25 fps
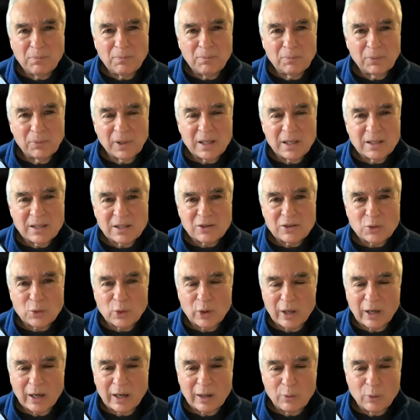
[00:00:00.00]
places
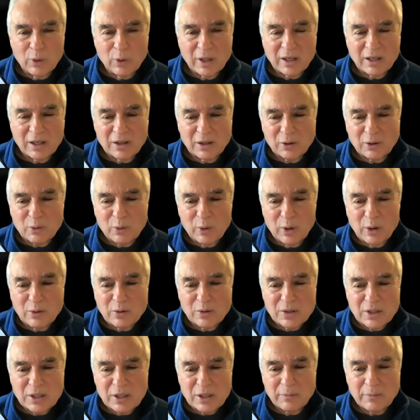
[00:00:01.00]
where I wanted to
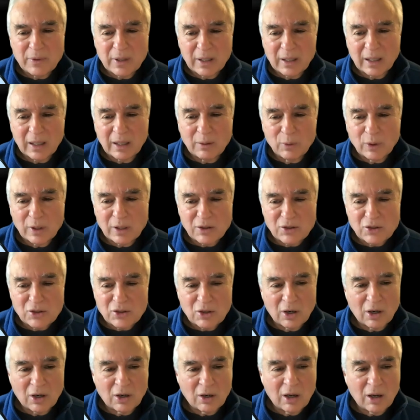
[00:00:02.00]
quote something, and I want to
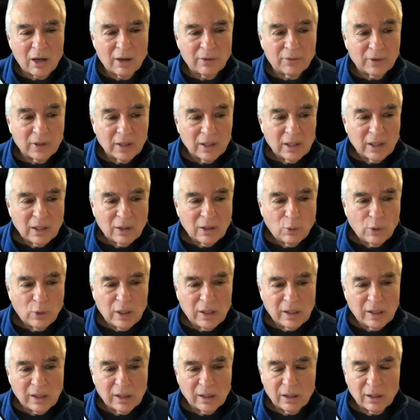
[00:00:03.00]
start off
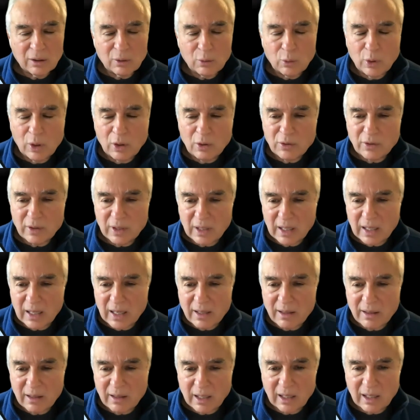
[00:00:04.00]
reading a quote that
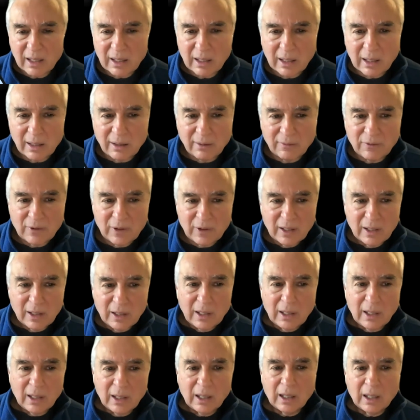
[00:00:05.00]
I think kind of
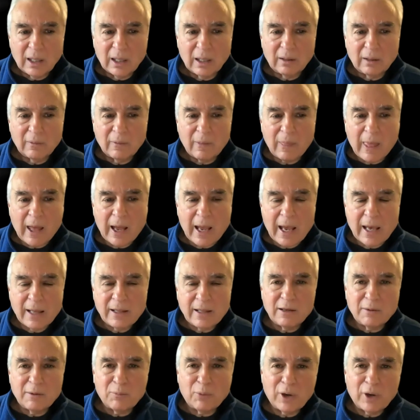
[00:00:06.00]
I had
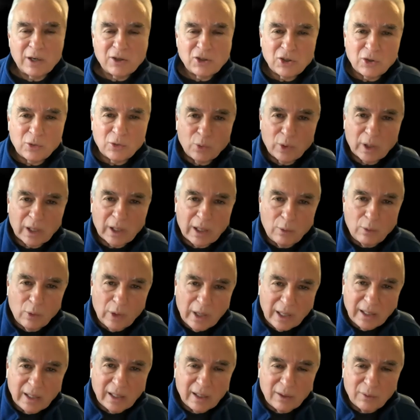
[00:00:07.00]
the impression when I
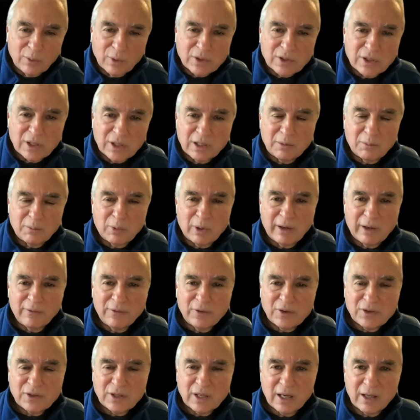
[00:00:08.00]
read it, it was in the
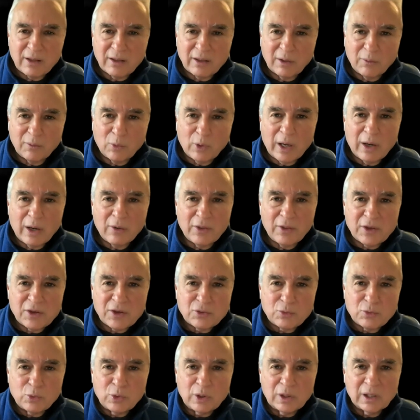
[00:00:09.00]
preface, and I thought, wow,
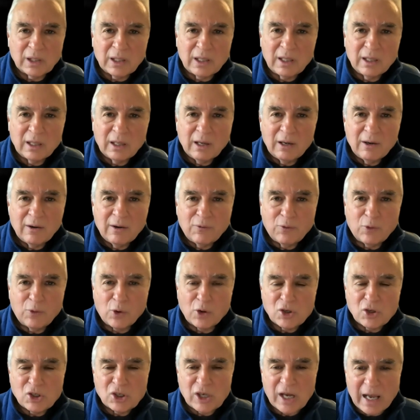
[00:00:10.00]
this really
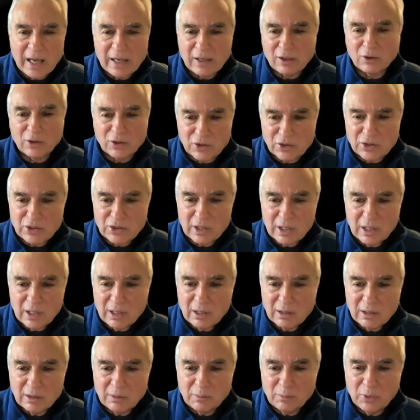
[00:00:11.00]
foreshadows
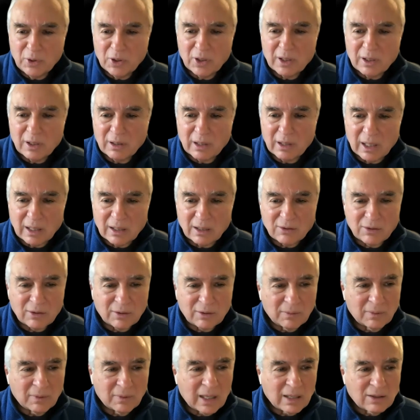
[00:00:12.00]
the book
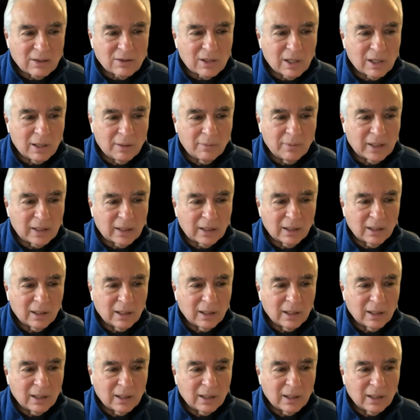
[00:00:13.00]
that's coming.